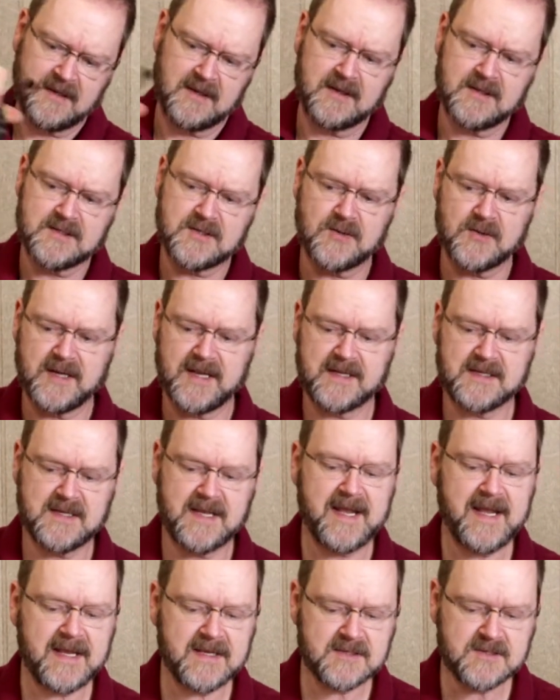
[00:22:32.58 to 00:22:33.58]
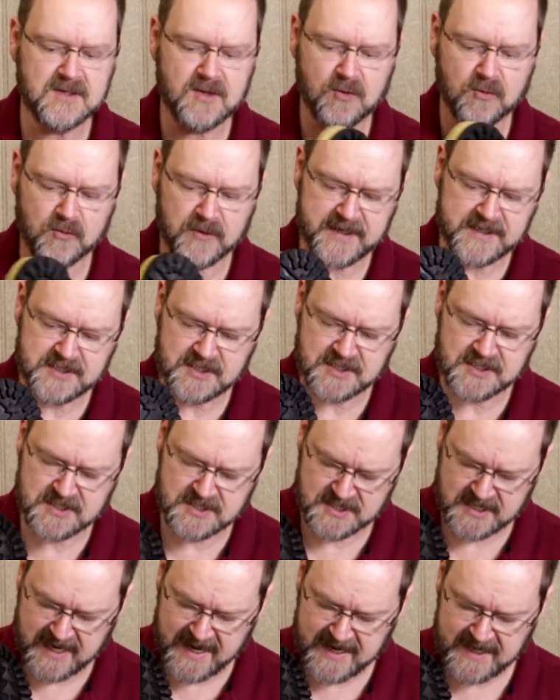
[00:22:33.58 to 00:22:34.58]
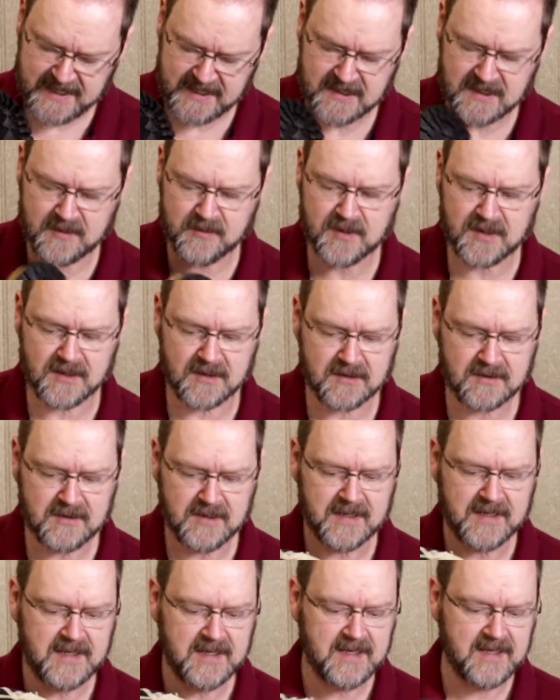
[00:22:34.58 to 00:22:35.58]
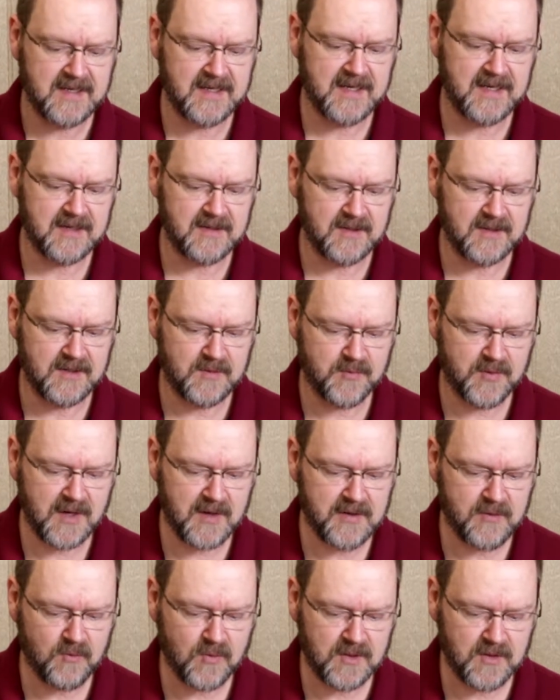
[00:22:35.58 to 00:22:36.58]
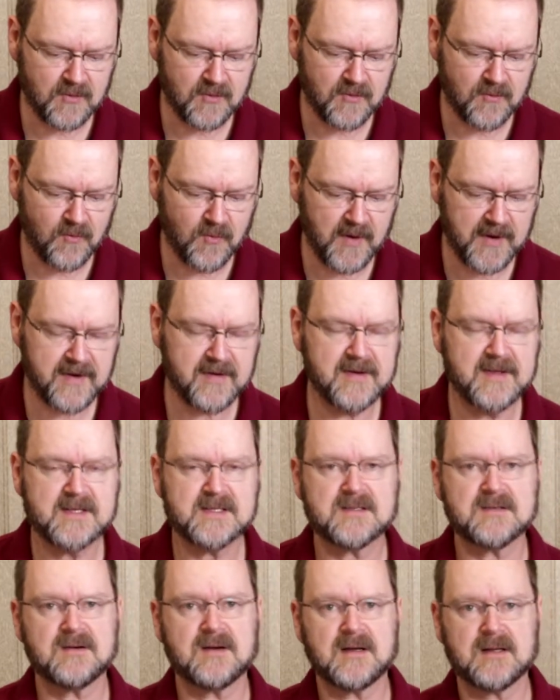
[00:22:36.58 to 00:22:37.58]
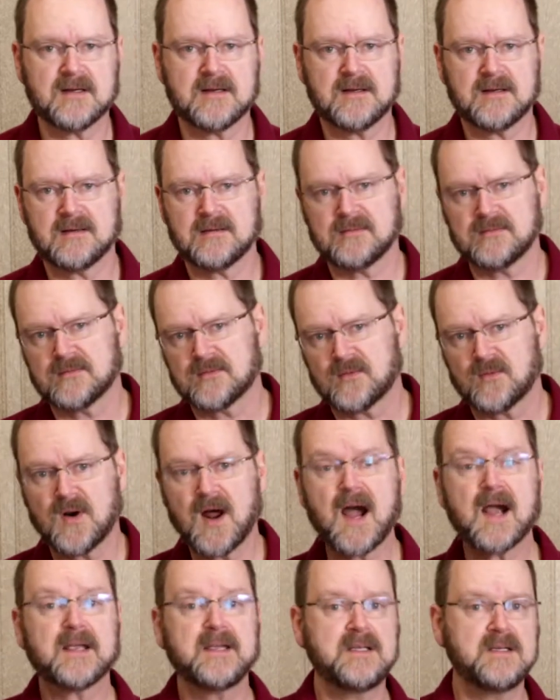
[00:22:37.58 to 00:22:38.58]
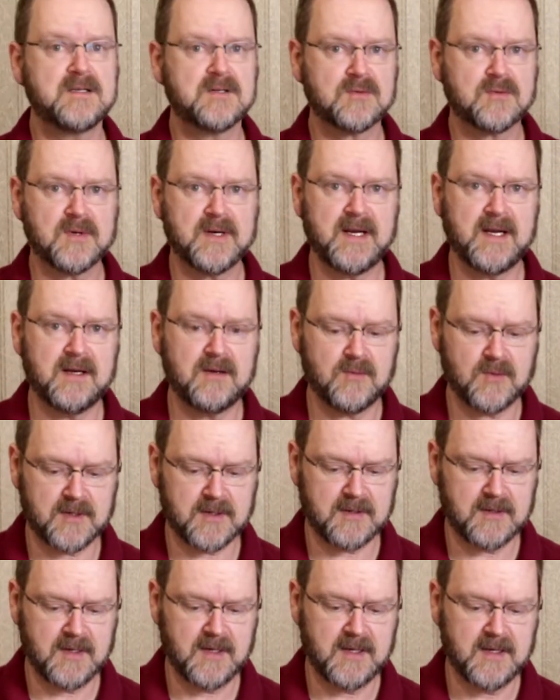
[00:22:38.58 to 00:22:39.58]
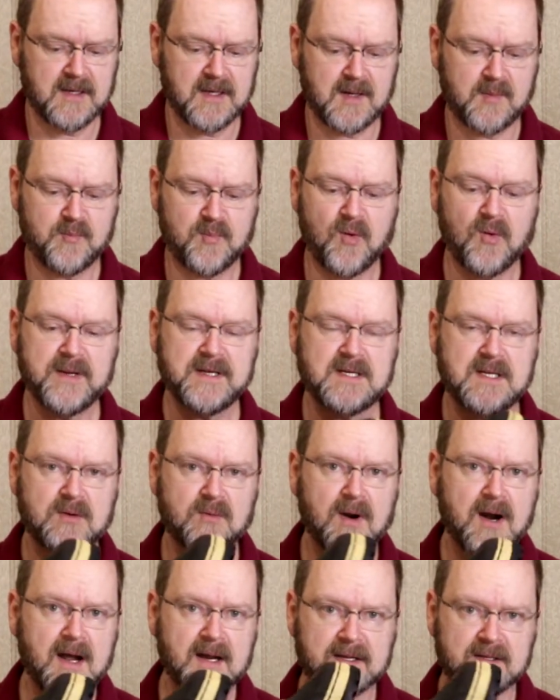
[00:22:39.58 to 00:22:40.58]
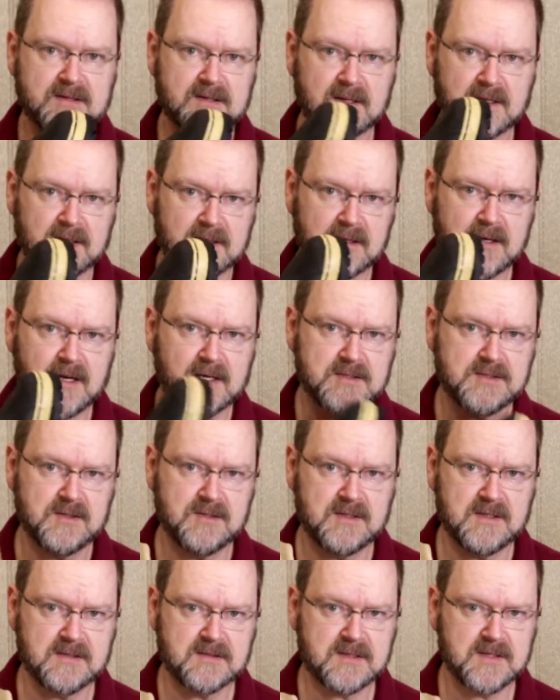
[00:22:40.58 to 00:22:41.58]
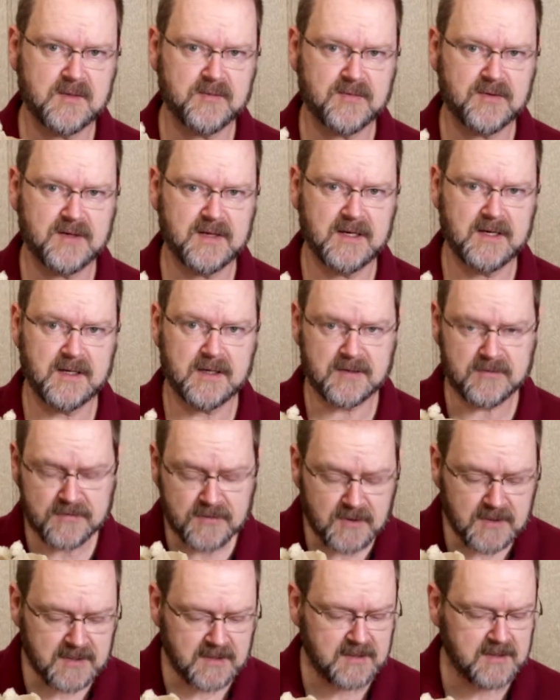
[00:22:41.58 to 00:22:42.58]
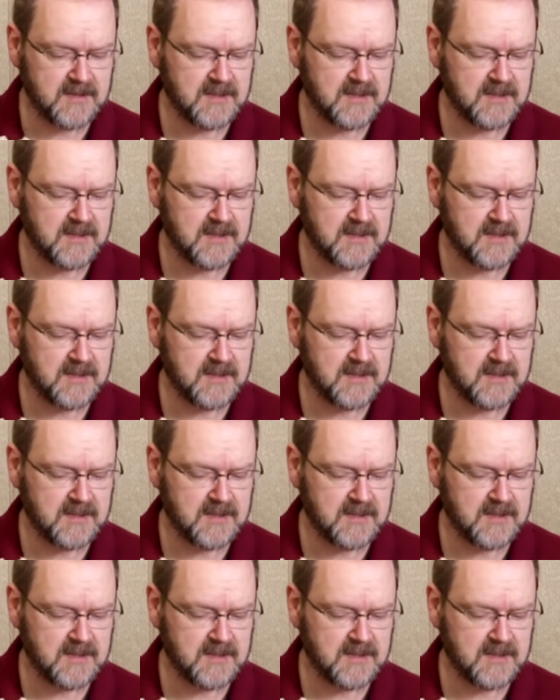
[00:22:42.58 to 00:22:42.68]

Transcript: So it has no rigid shank in the middle, and you probably wouldn't wear this on a rocky terrain where a pointy rock is going to cause you discomfort in your foot.